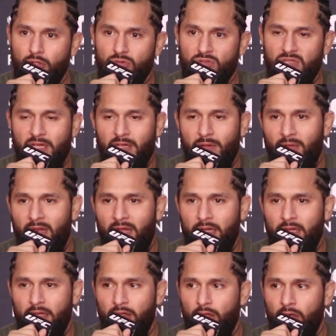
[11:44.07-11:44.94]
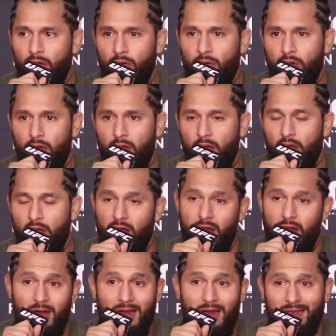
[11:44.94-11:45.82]
take him lightly, you know?
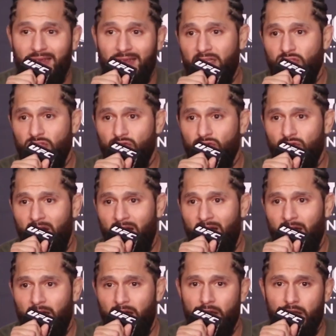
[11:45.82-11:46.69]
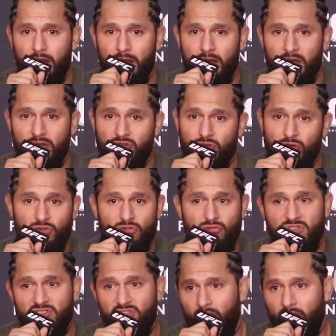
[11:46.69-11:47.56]
I kid you not. As soon as
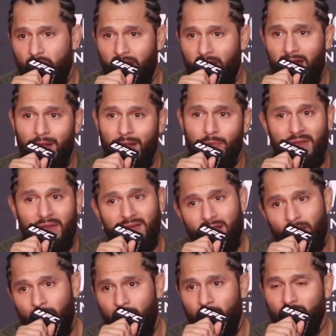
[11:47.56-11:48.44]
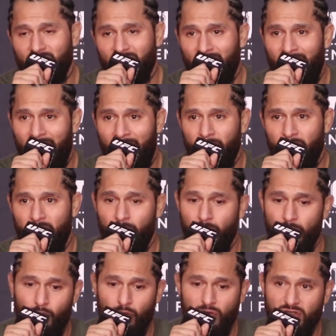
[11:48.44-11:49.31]
we started, I picked him up, slammed
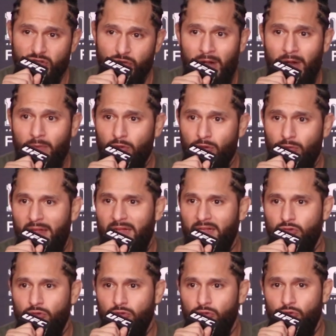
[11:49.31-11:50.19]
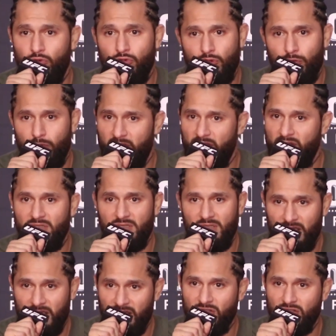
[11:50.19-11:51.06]
him. We scrambled back to a neutral because
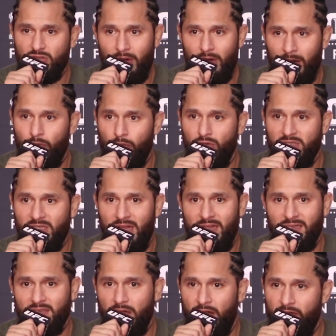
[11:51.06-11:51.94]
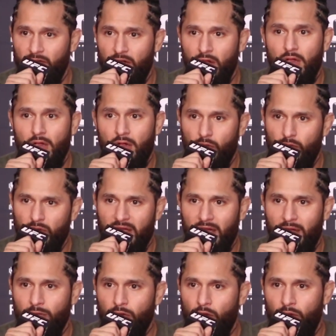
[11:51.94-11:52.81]
he could scramble his ass off. We
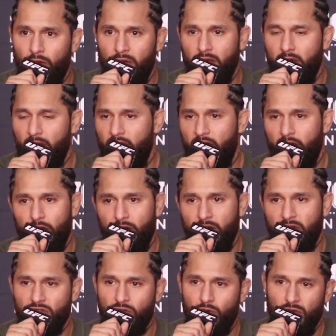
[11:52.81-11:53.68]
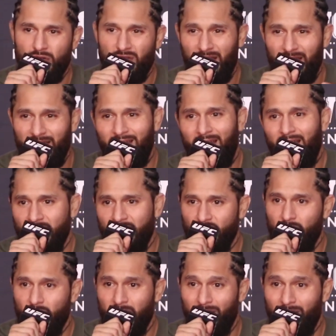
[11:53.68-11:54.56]
kept going. He couldn't score a takedown. I
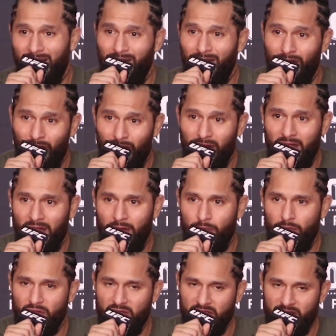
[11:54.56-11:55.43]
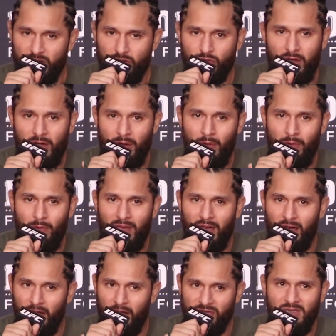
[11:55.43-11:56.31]
took him down again, but this is what
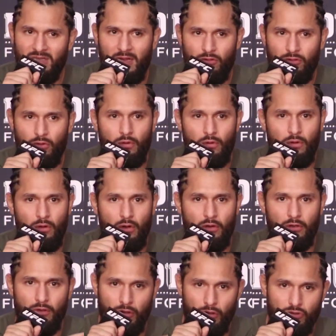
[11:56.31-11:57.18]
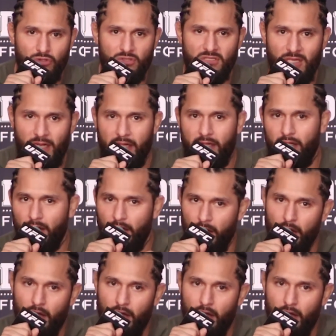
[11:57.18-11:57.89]
MMA gloves, not throwing hard, you know, just like